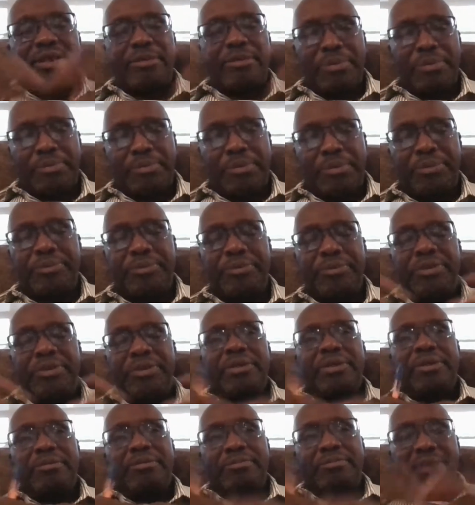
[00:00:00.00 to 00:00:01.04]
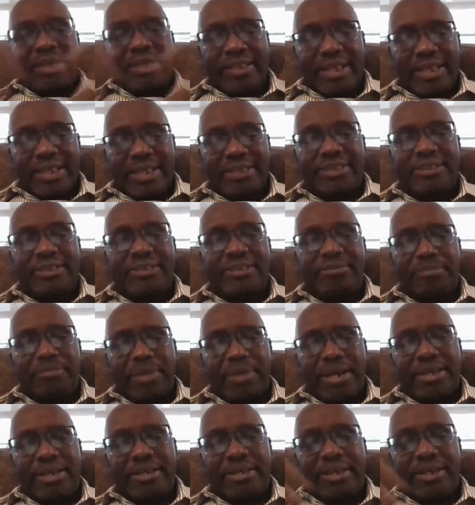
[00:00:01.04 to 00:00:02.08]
people, by the athletes, by